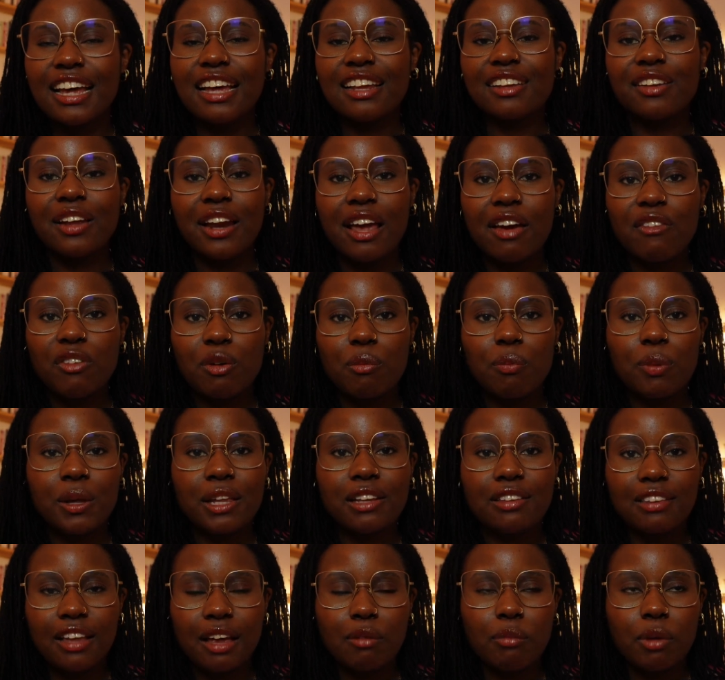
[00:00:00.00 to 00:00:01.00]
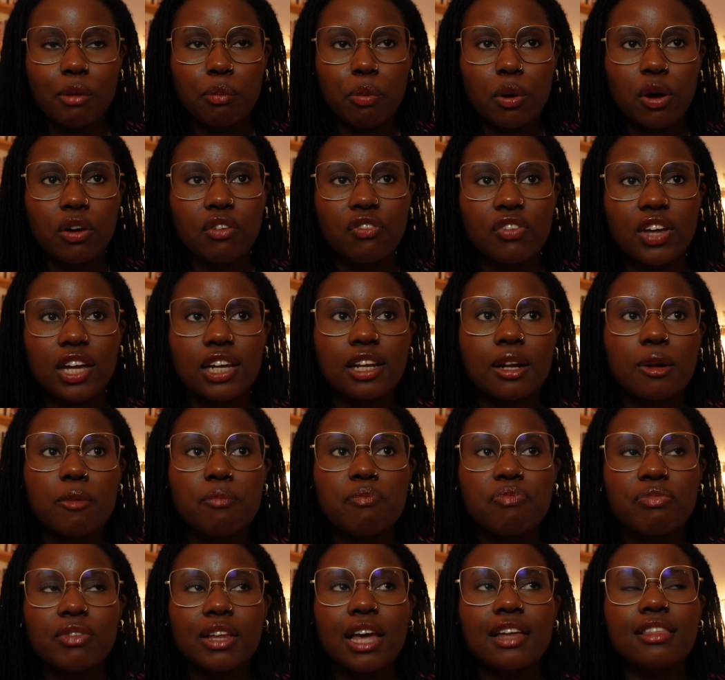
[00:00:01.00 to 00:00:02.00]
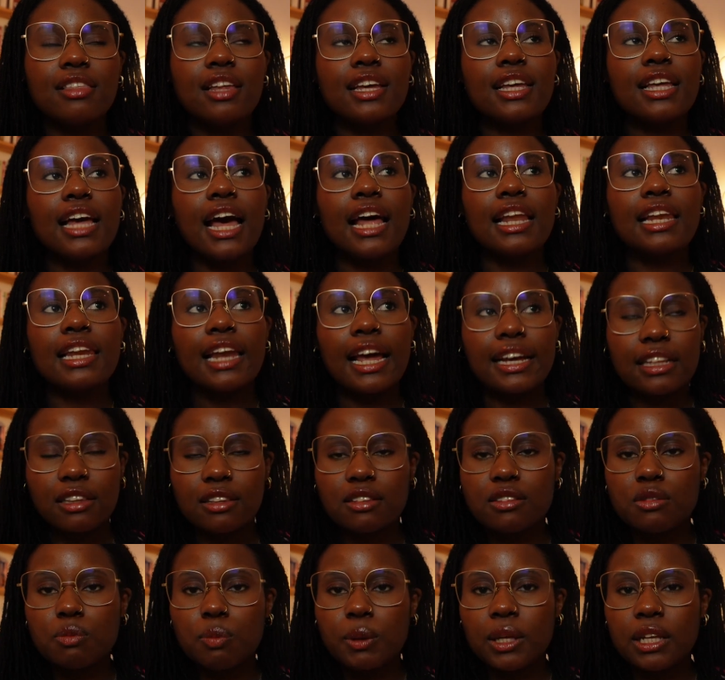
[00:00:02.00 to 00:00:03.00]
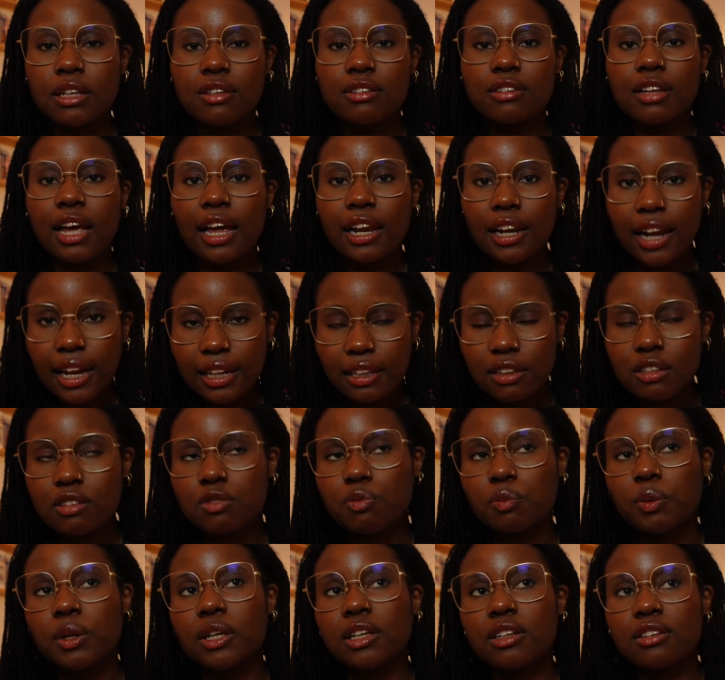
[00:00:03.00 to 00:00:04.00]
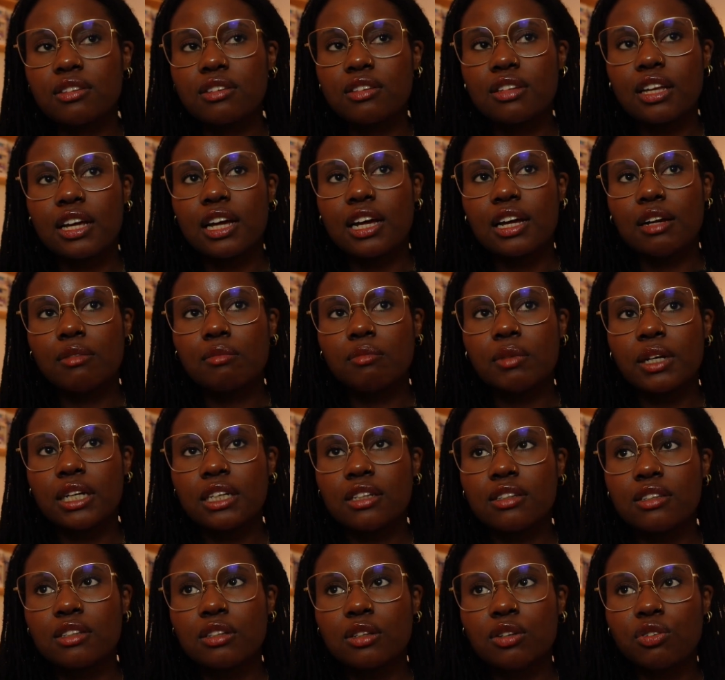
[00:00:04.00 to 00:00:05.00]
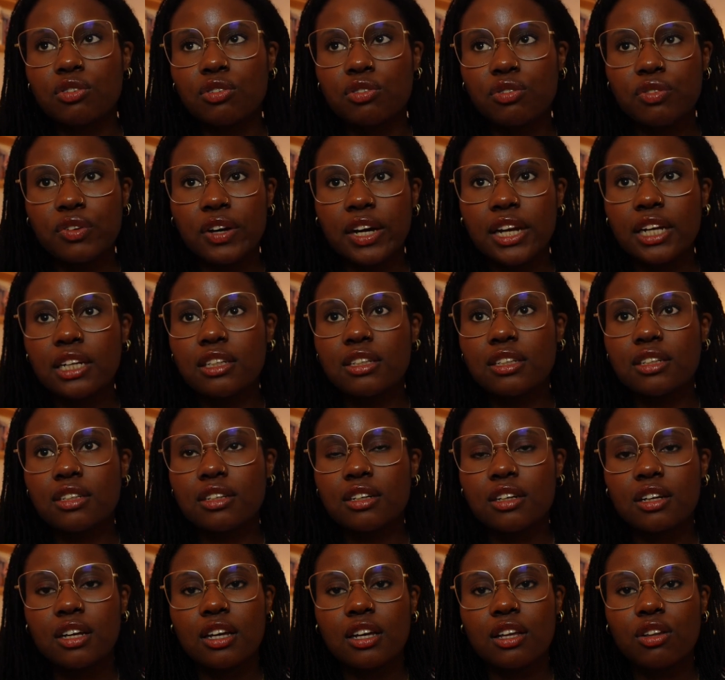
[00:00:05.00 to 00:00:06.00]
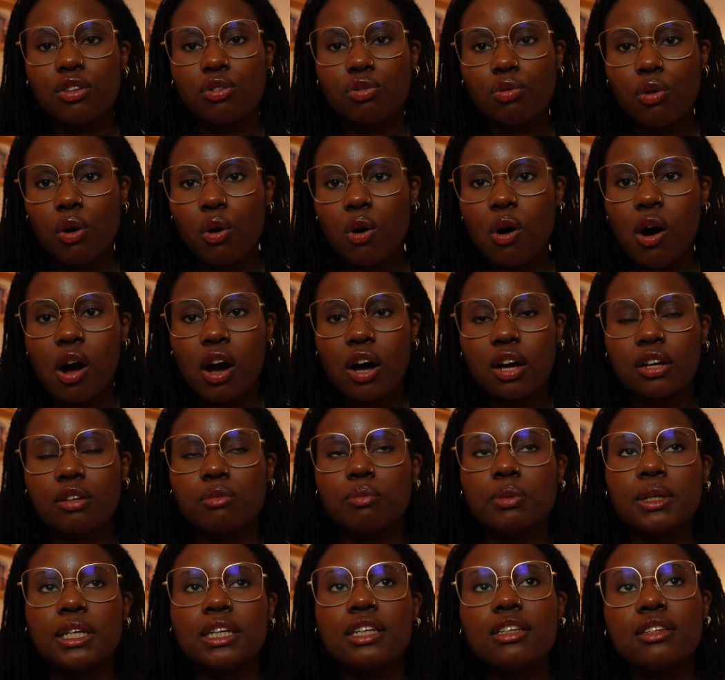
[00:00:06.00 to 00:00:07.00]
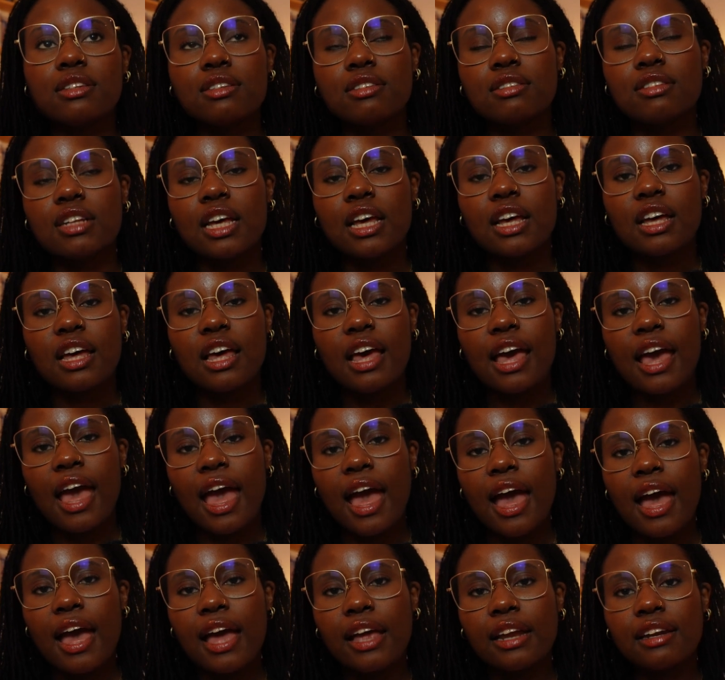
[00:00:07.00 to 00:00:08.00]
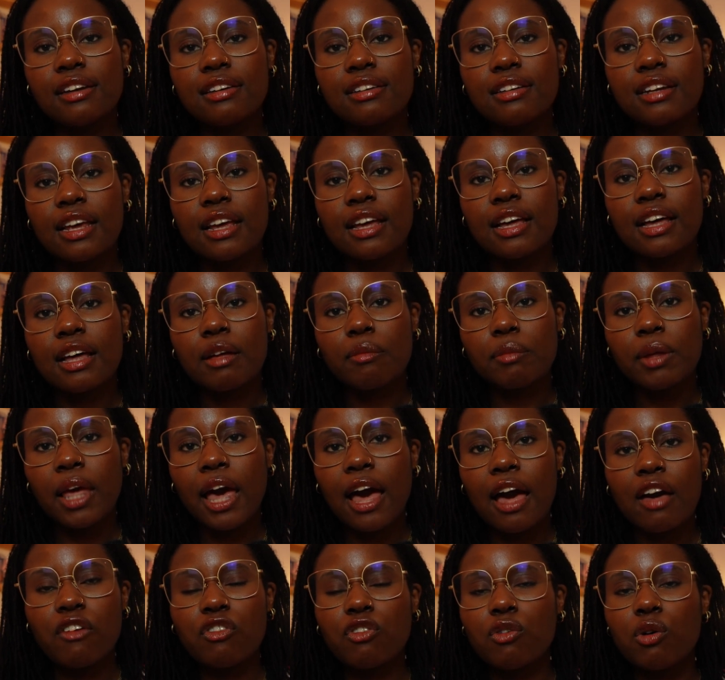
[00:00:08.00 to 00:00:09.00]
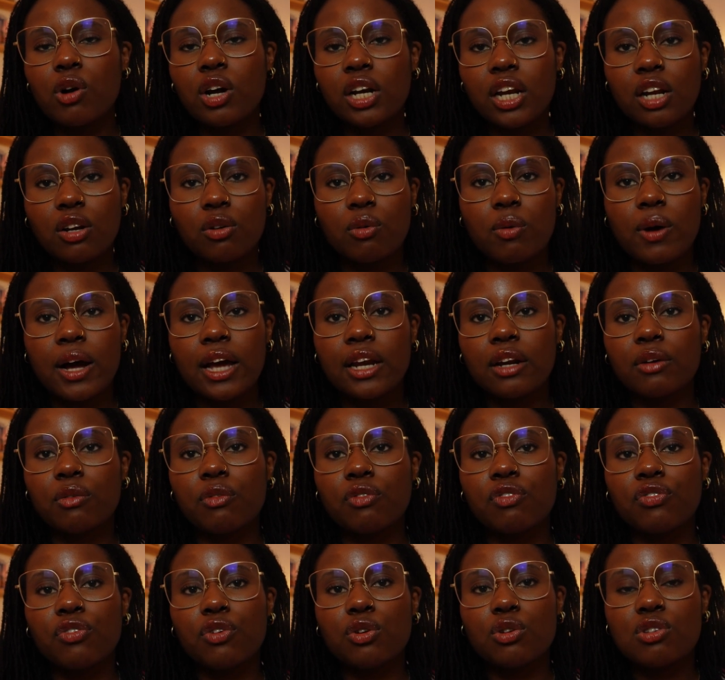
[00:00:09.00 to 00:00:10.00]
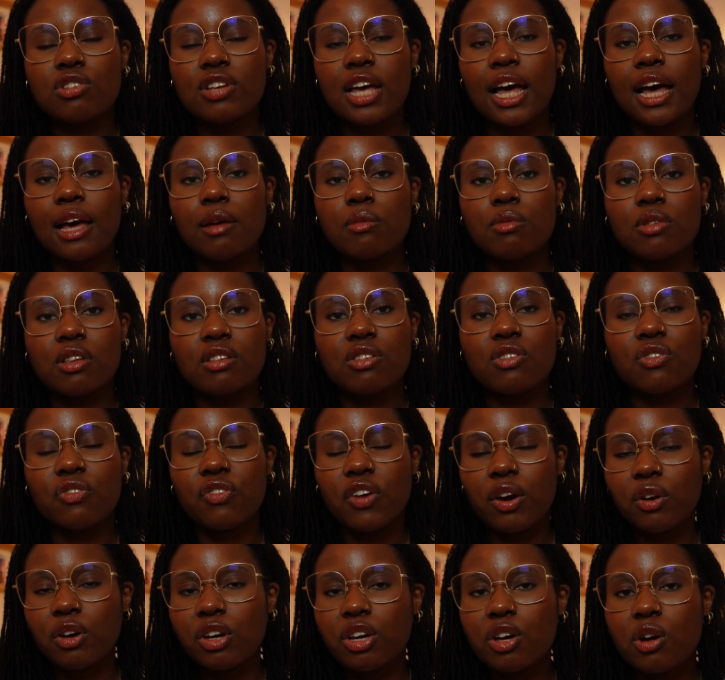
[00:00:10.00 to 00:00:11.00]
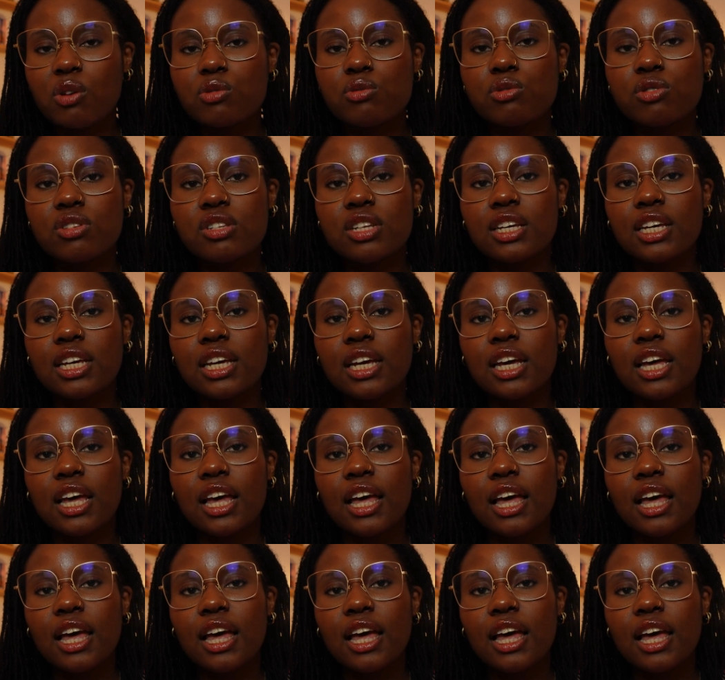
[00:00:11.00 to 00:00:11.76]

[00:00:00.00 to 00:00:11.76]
not every piece can be perfect. I think I like this piece. It's a great throw-on piece, and yeah, I've worn it quite a few times. It's very cozy.